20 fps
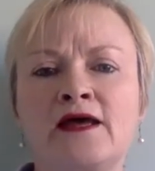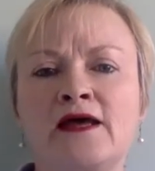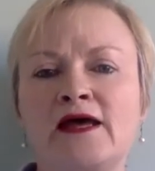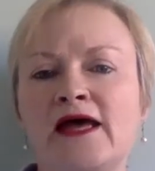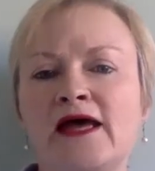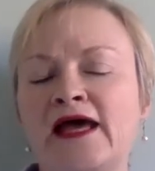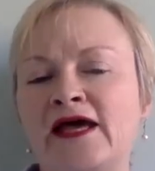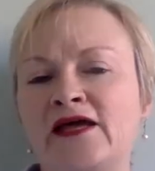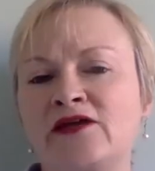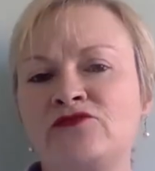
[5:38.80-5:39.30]

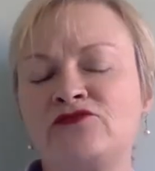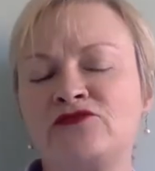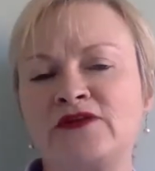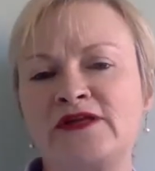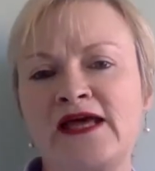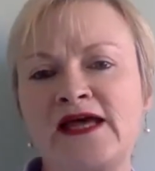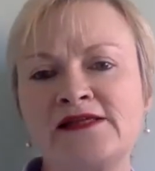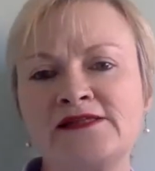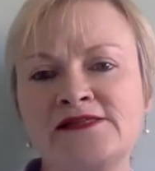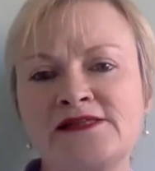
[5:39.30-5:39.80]
and
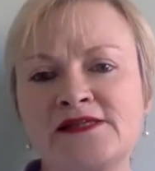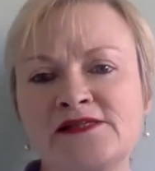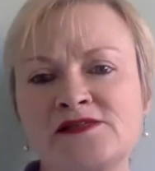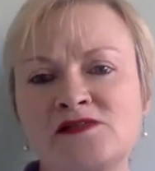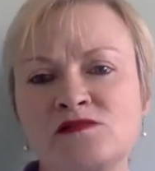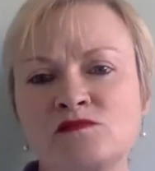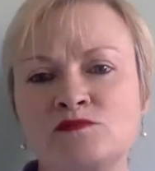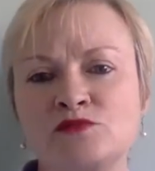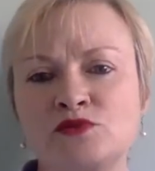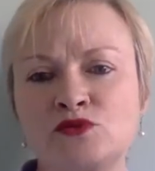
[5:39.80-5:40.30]
Fernandes
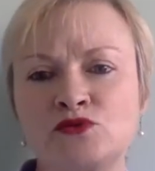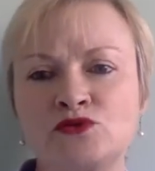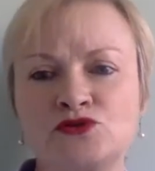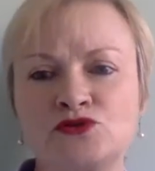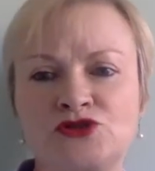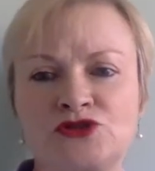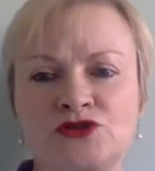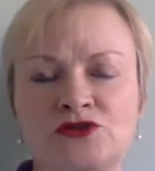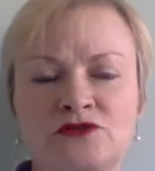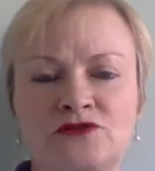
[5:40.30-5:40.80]
and
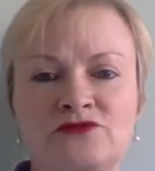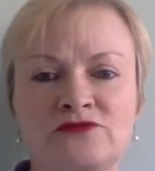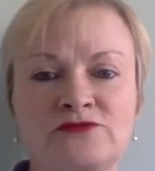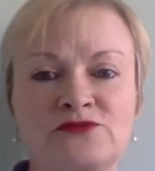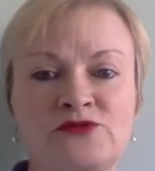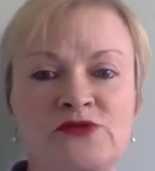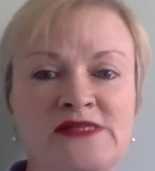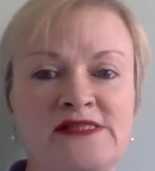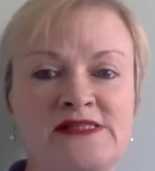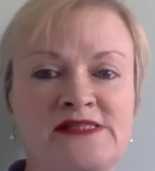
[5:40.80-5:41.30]
Portugal from
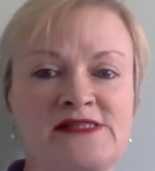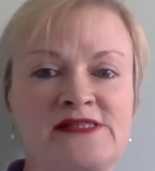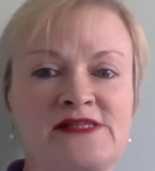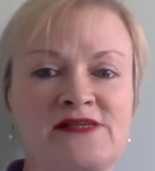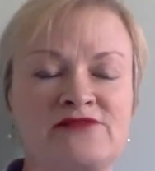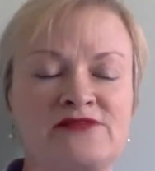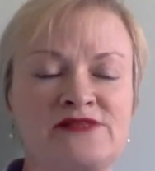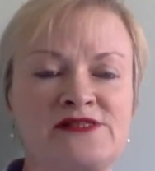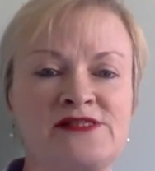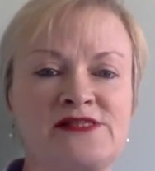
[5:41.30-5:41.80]

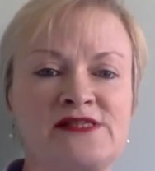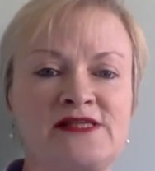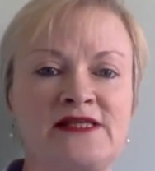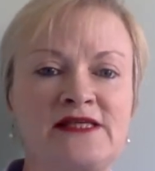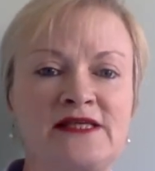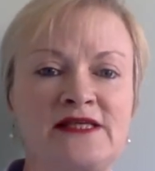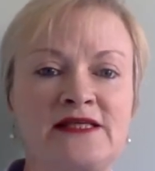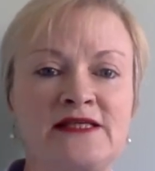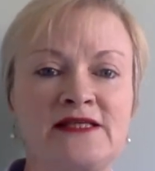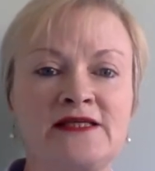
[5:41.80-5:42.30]

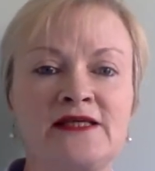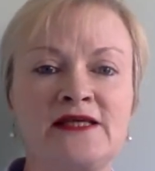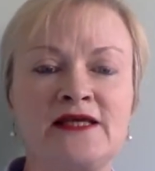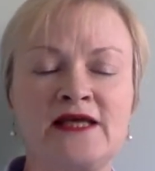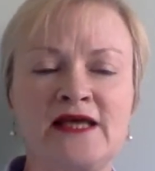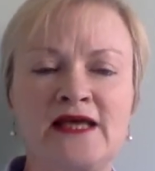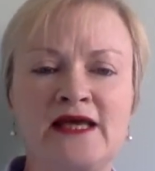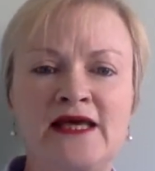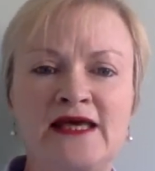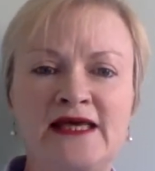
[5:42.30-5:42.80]
2017
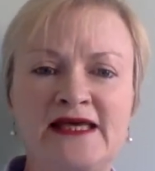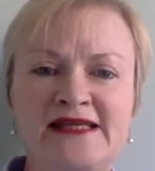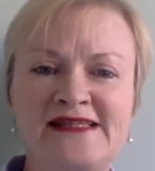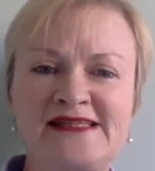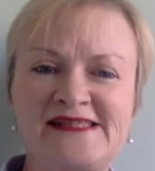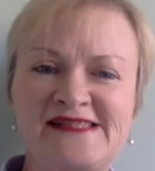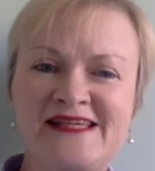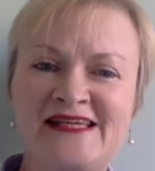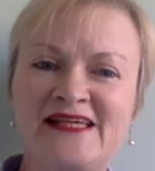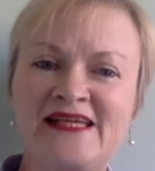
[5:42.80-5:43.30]
in
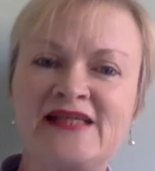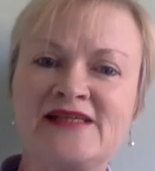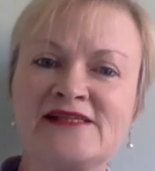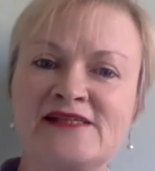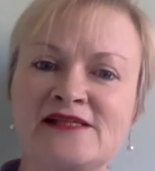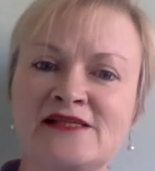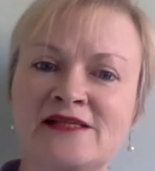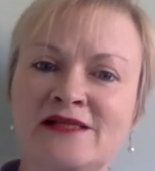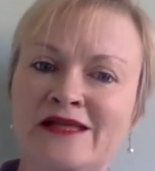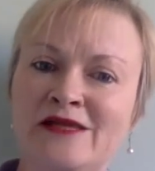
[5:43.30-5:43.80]
seeking
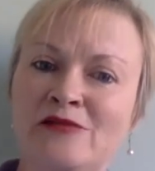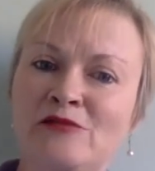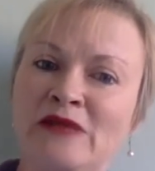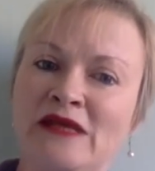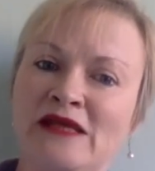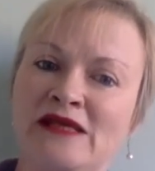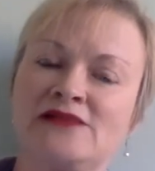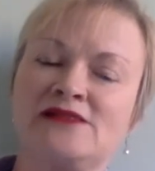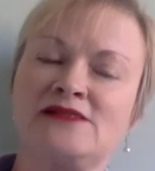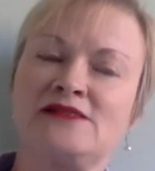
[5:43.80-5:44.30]
to
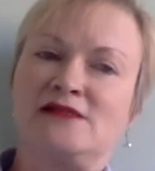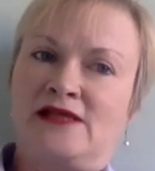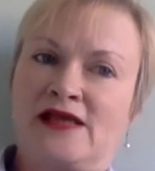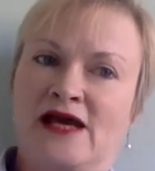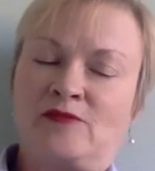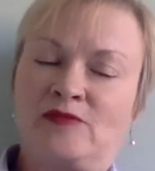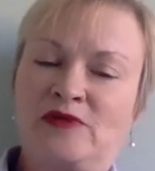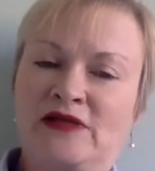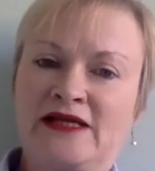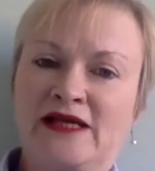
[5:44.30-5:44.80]
limit the
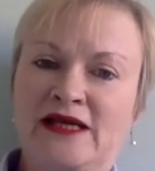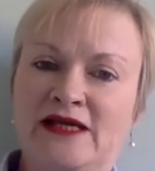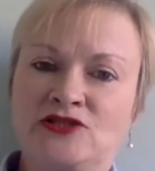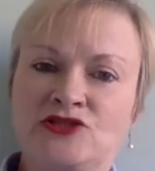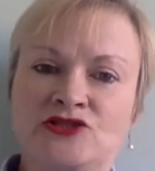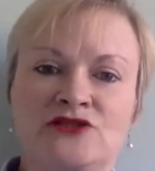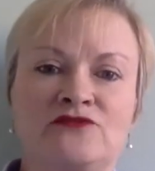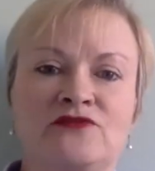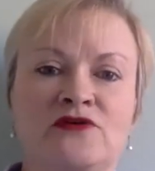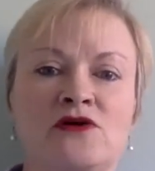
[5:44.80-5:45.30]

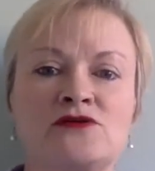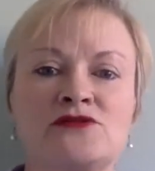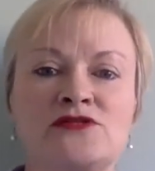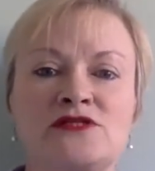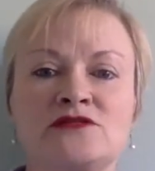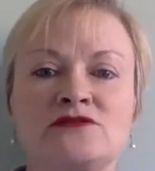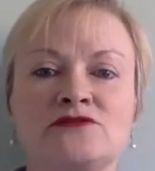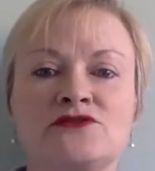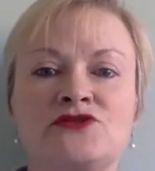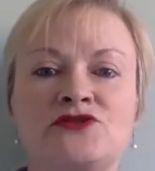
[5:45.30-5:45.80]
application of
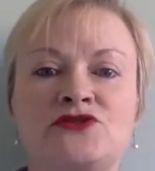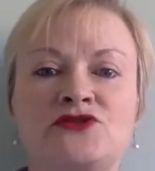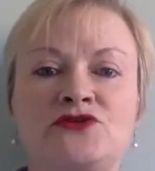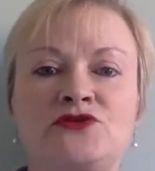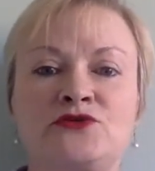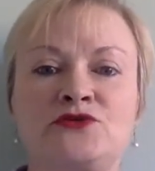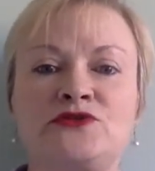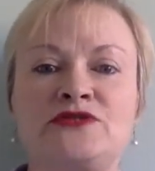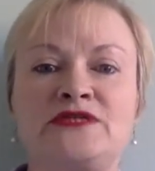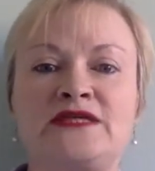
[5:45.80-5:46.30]
Article
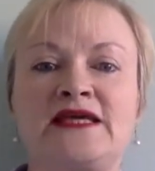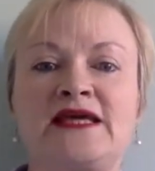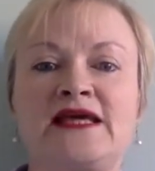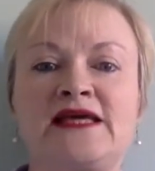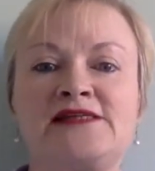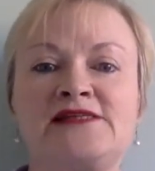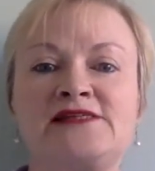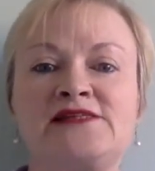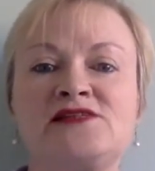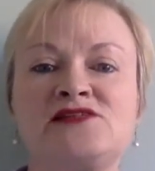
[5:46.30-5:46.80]
2 to
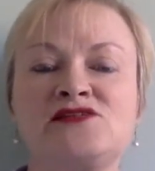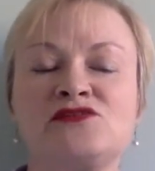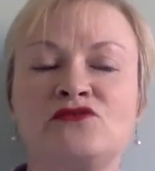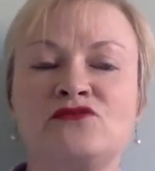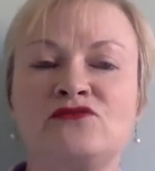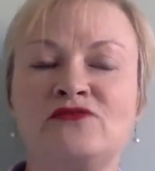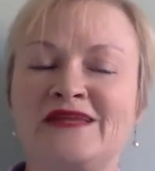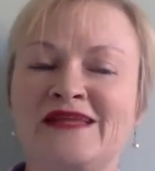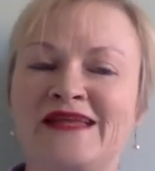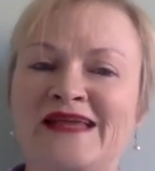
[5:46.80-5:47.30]
cases
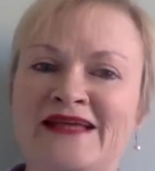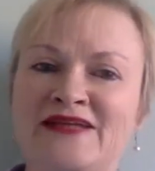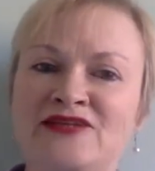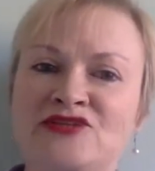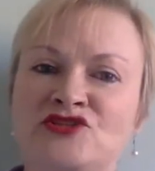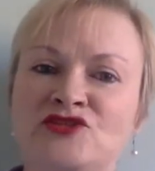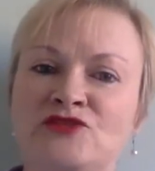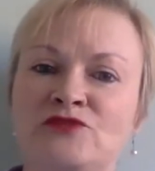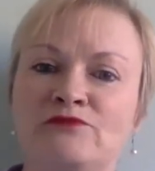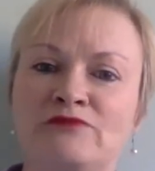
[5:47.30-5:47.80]
of
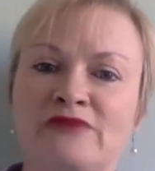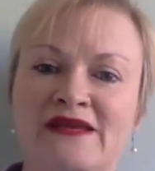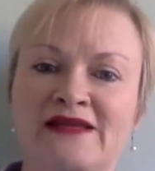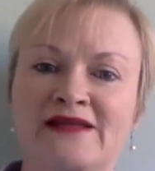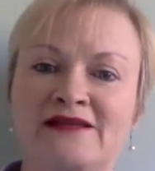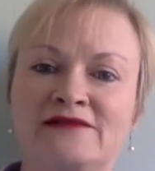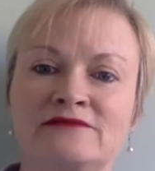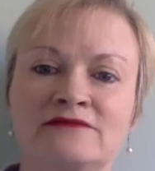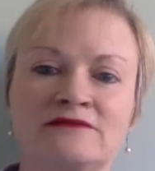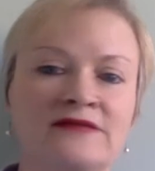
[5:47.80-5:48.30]
alleged
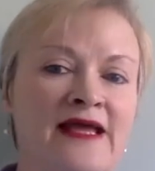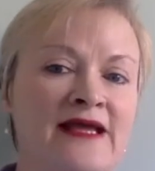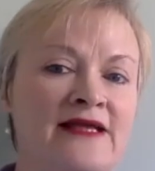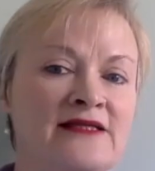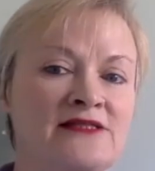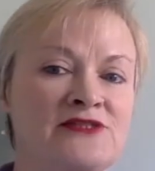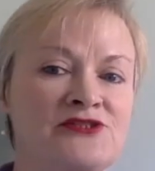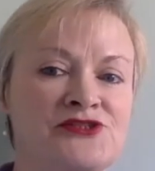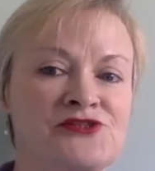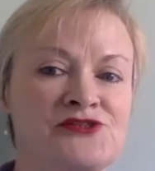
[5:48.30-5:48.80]
medical
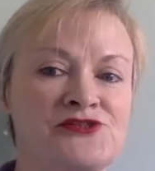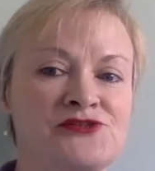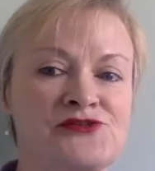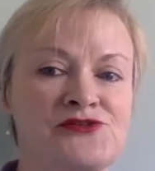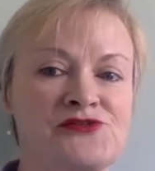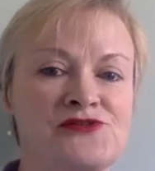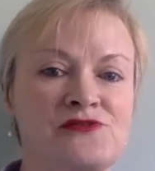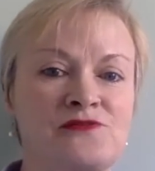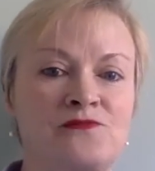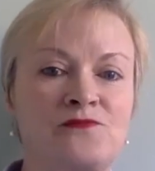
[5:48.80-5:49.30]

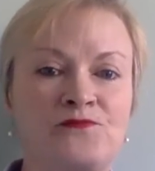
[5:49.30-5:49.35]
negligence.